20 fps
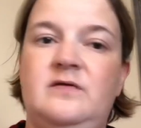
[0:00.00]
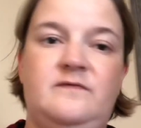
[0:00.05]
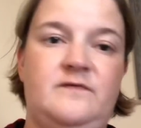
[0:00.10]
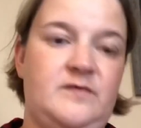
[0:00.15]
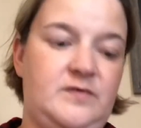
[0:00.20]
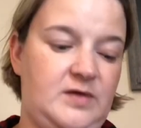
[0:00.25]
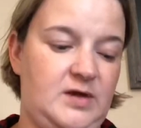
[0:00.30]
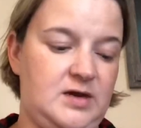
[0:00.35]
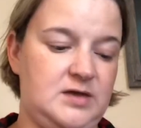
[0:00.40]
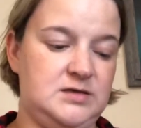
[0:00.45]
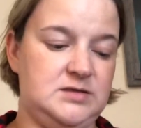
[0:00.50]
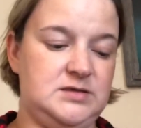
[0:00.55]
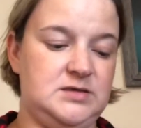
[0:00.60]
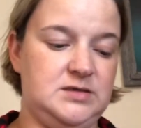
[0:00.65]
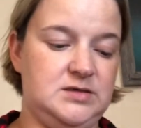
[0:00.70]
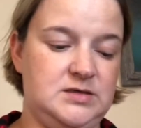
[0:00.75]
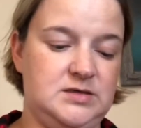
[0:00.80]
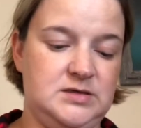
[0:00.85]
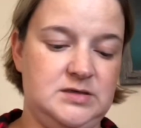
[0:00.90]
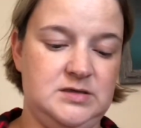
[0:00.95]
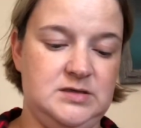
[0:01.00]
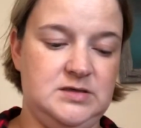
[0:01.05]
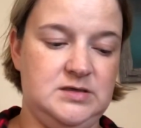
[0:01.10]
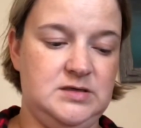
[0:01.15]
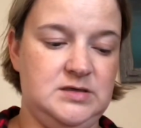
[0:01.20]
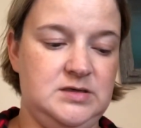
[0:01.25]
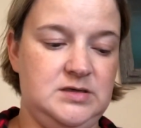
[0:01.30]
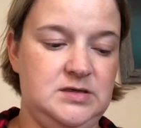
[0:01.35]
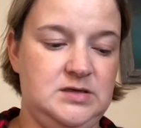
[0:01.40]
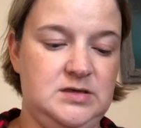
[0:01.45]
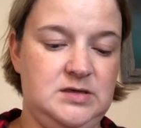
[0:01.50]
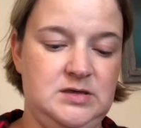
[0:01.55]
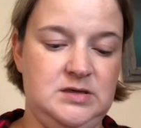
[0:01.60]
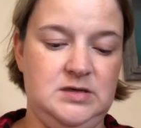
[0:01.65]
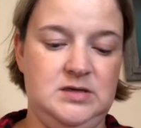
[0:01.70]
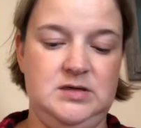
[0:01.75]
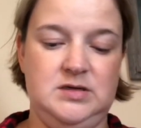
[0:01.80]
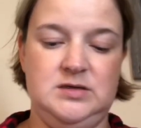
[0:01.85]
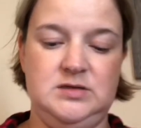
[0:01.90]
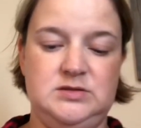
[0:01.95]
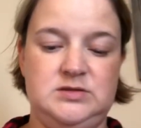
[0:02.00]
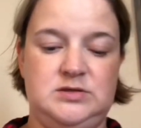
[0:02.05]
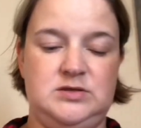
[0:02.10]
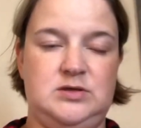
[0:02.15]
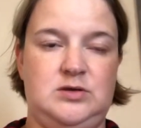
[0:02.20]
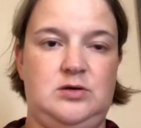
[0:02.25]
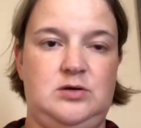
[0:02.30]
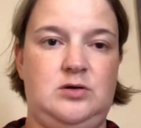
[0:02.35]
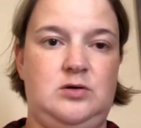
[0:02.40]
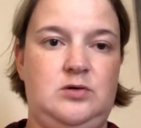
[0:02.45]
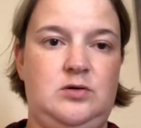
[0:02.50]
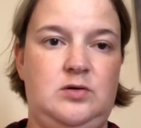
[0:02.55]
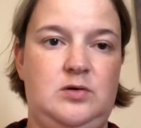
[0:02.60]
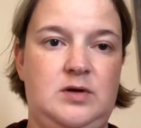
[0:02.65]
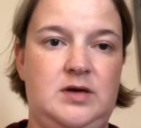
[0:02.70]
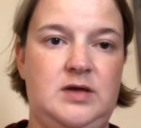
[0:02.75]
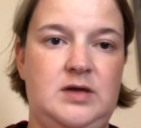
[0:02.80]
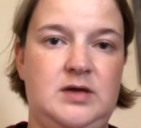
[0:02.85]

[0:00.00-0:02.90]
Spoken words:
for that. So